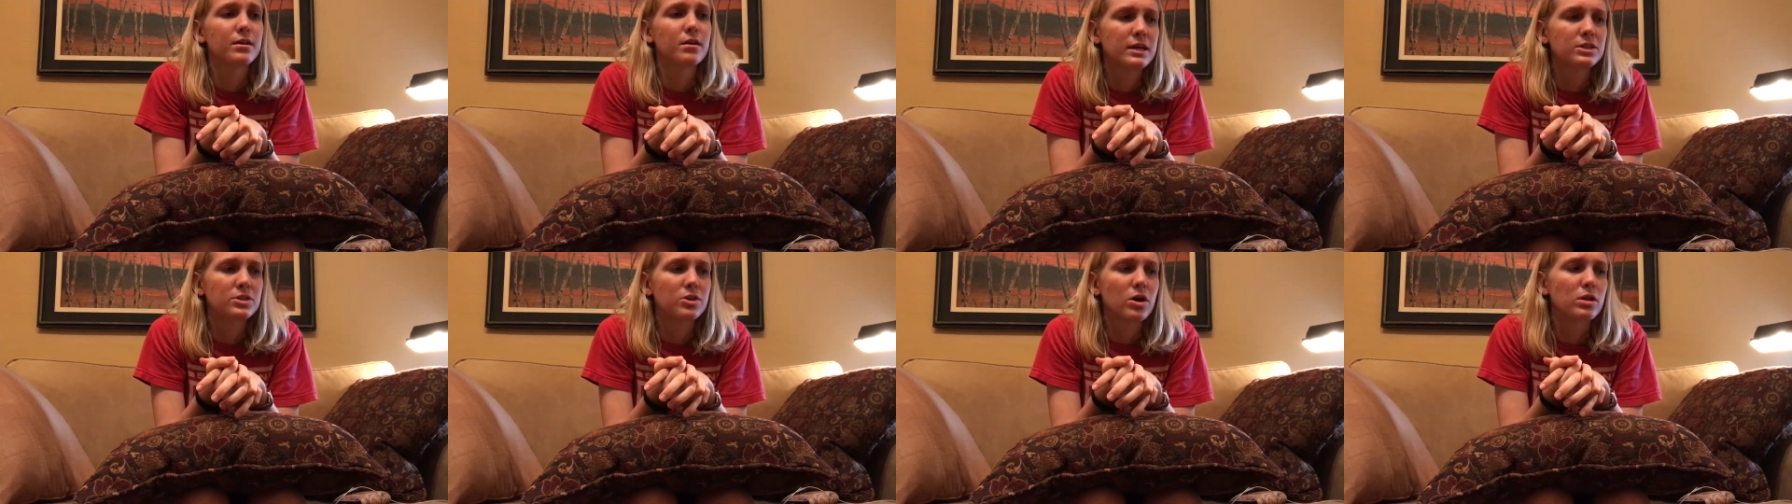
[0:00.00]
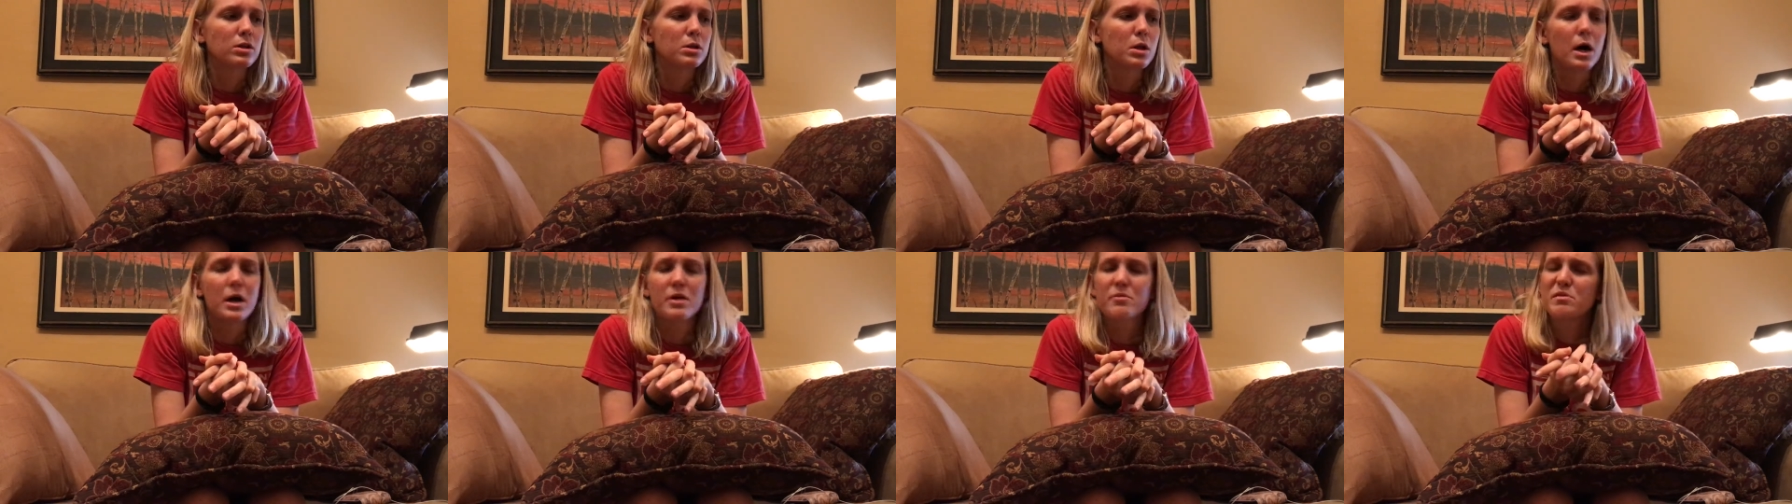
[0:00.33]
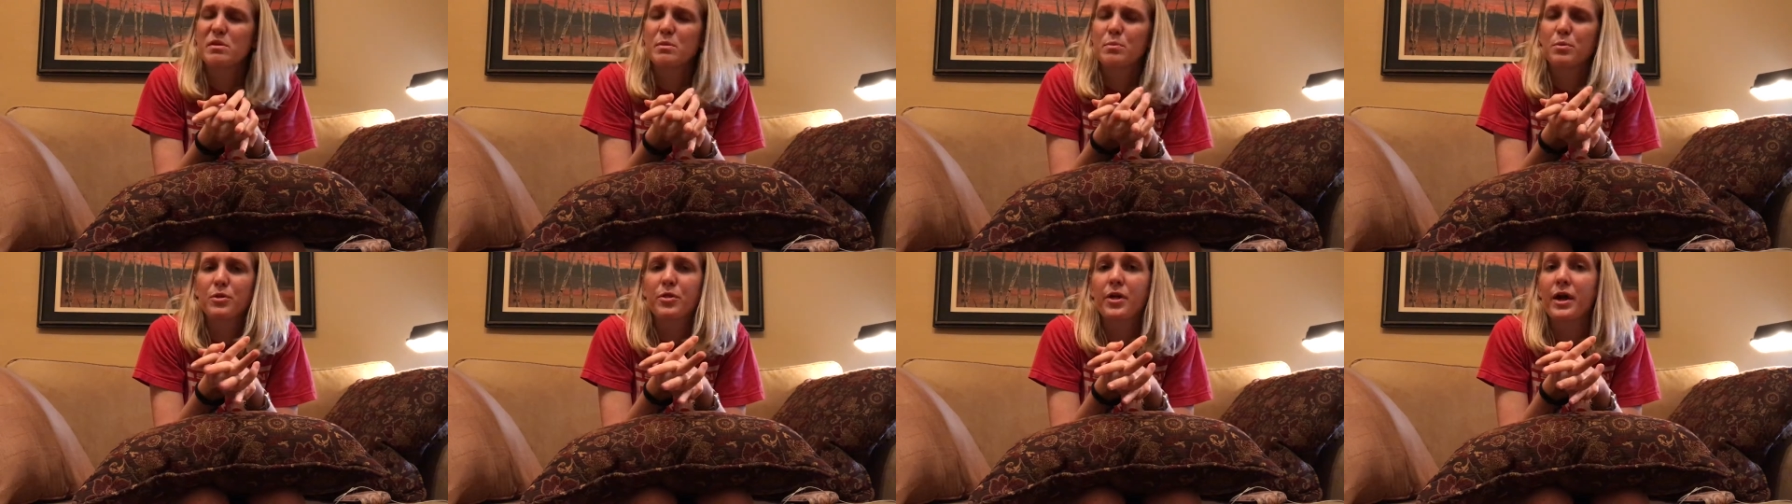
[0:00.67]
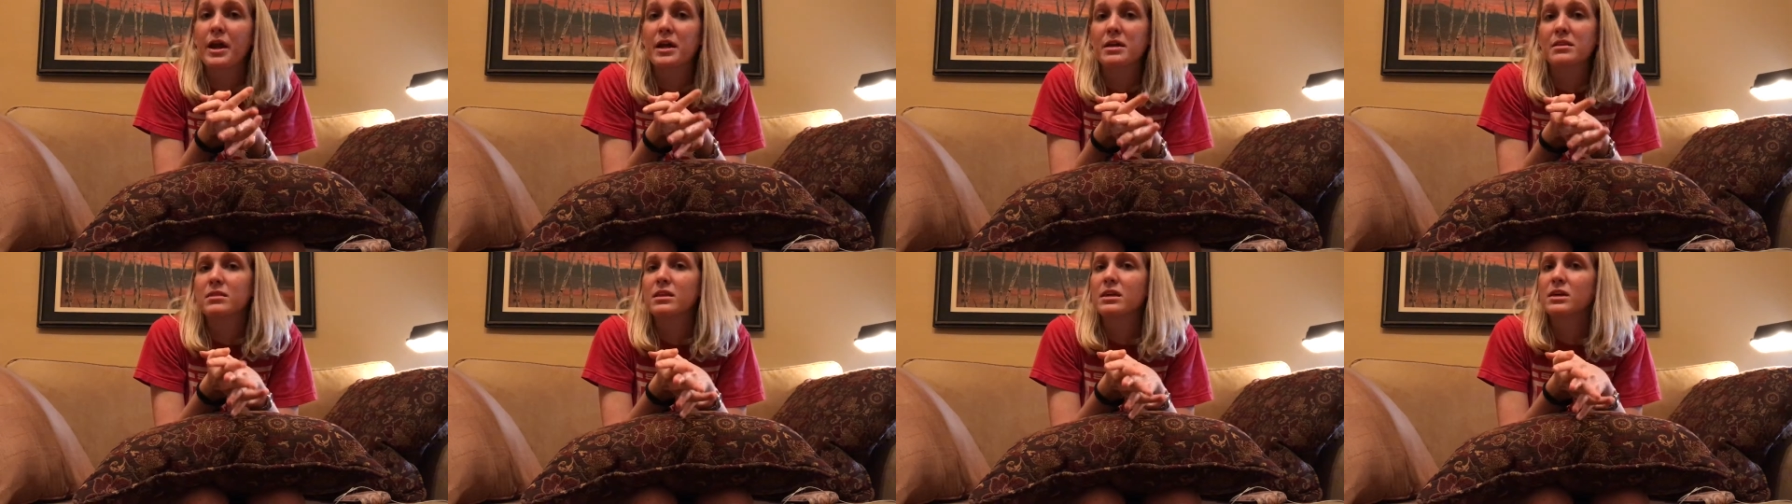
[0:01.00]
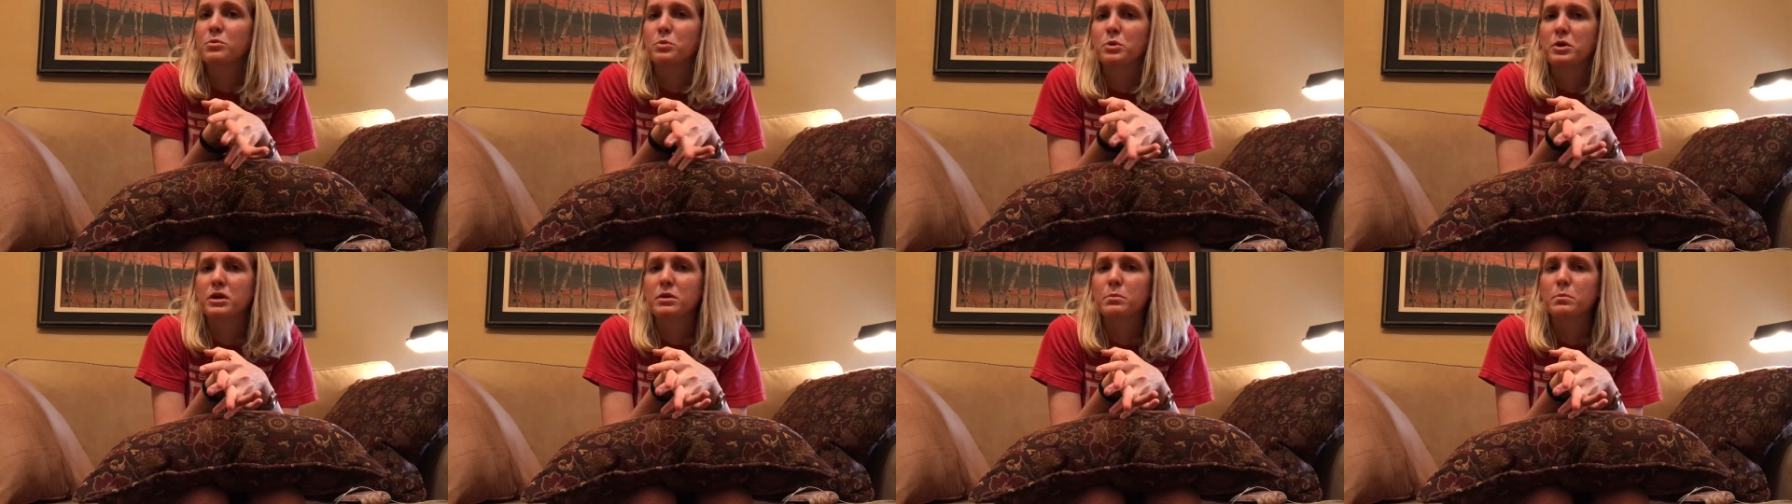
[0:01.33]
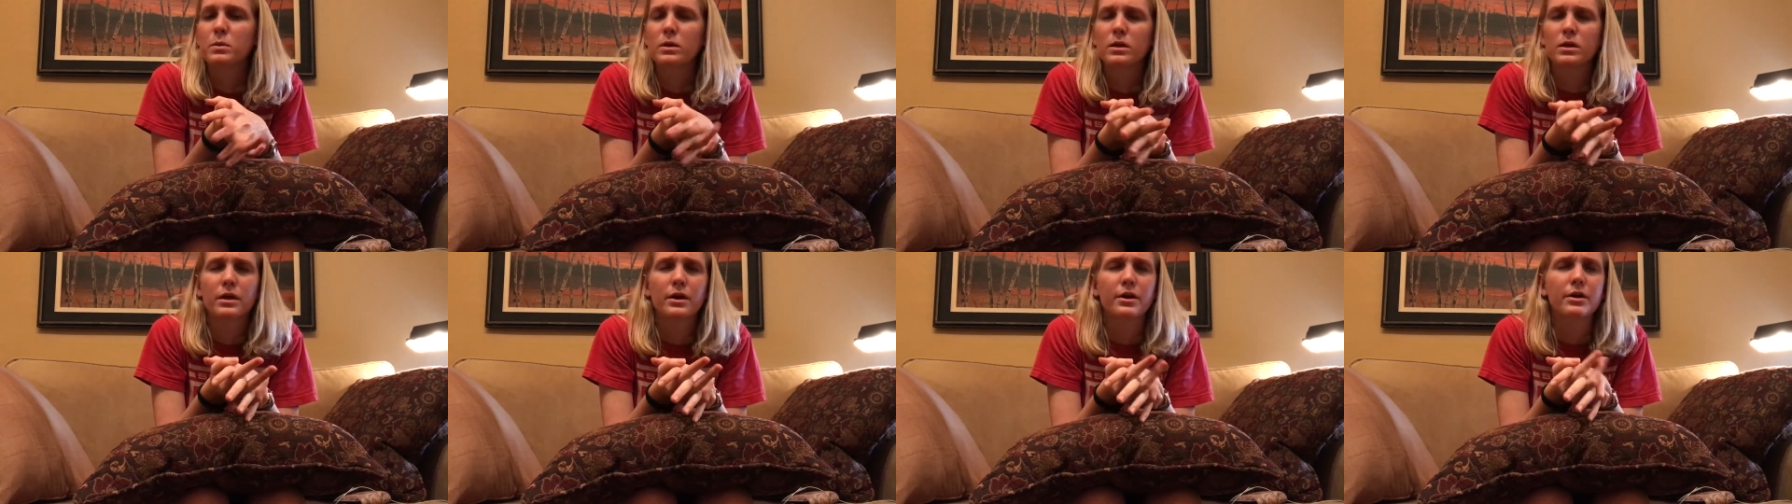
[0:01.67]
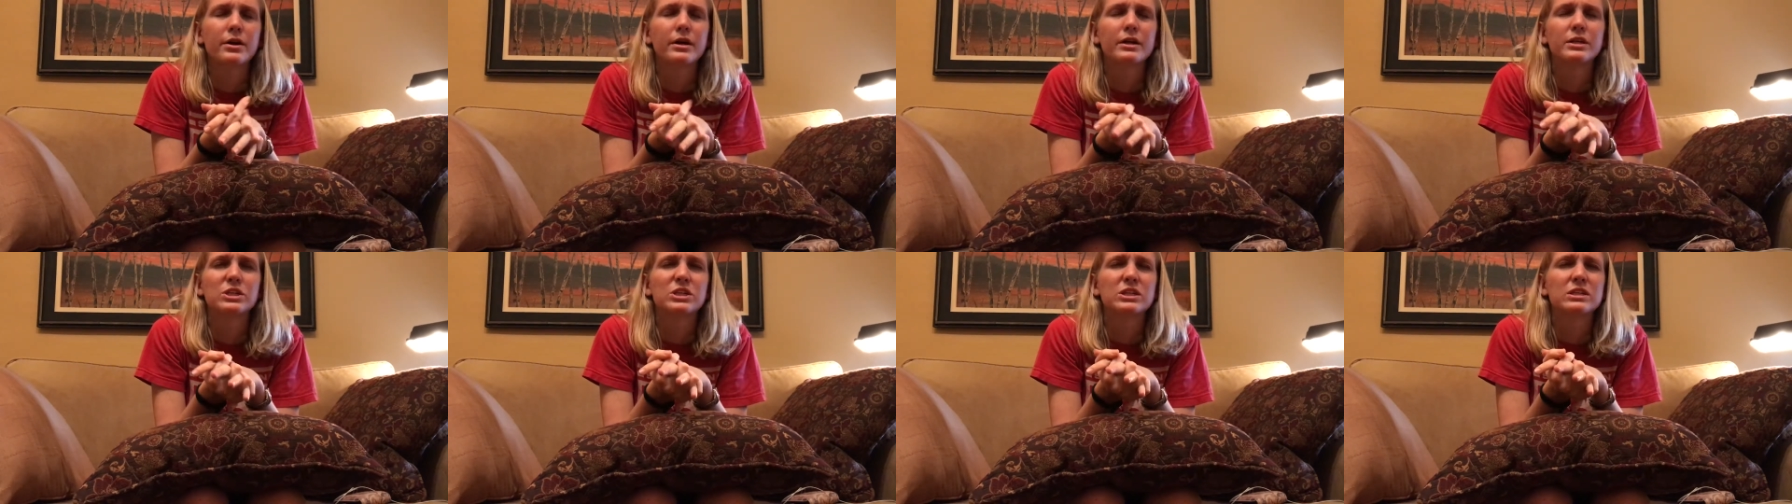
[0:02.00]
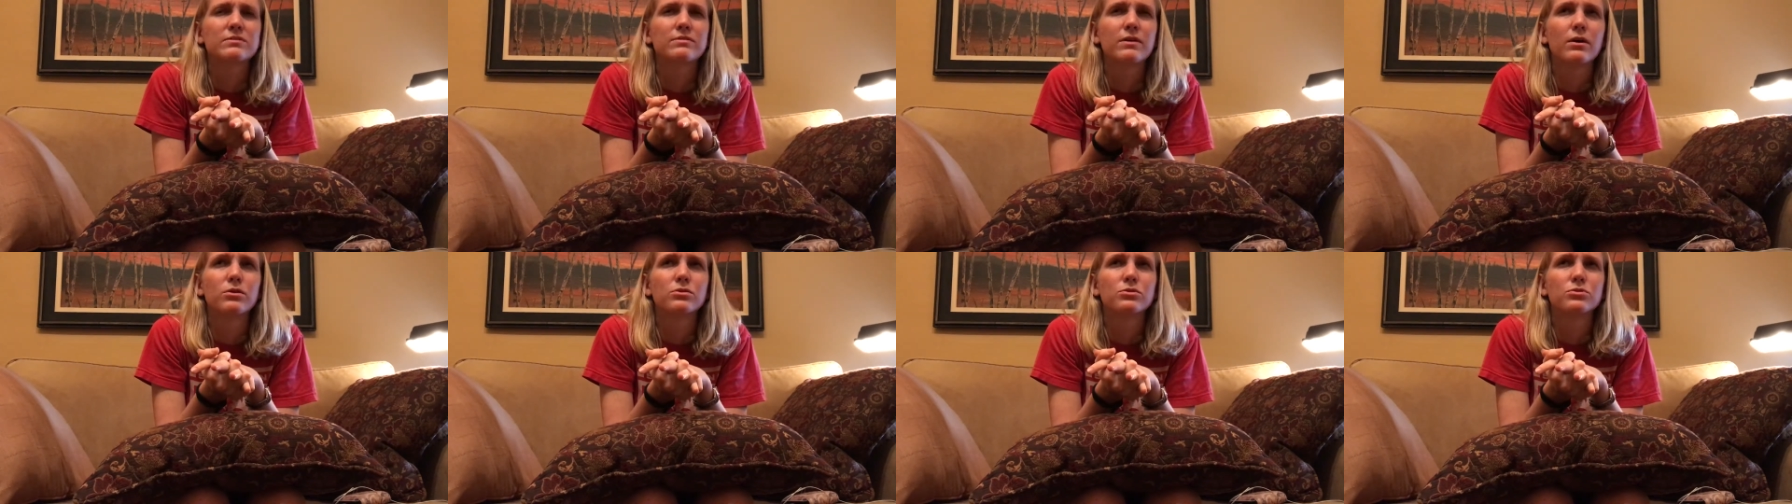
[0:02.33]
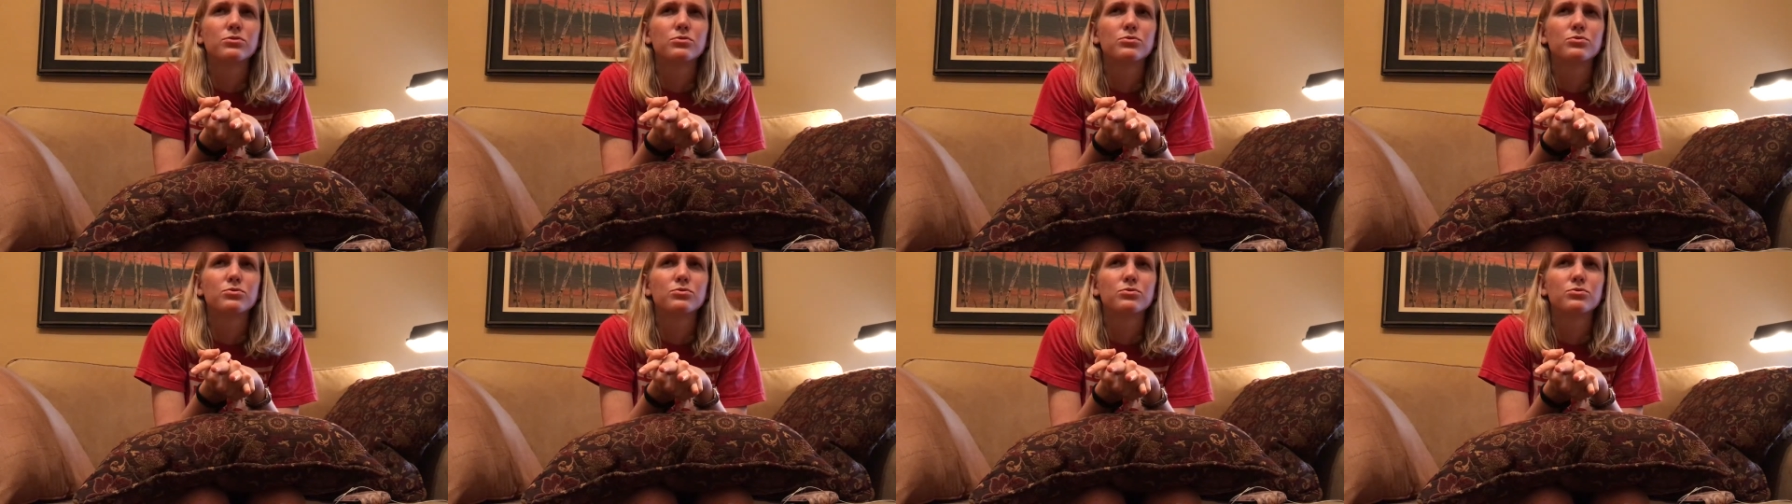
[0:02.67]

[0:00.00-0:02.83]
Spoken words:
I saw a lot of people that I didn't think were going to be there, and it just felt